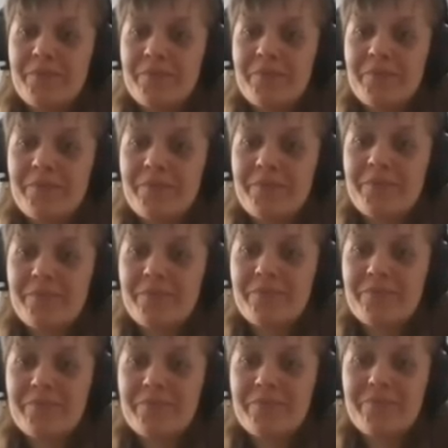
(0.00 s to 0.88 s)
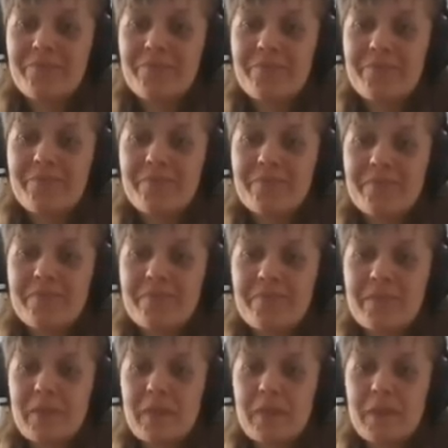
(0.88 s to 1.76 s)

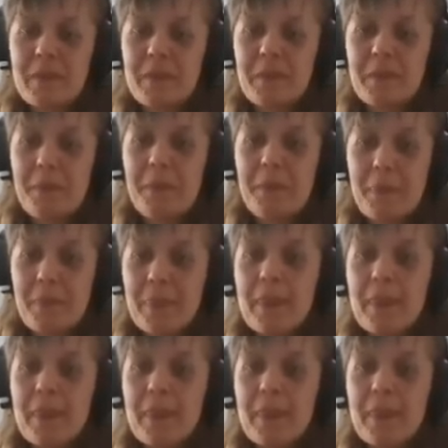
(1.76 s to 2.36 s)
This person isn't speaking.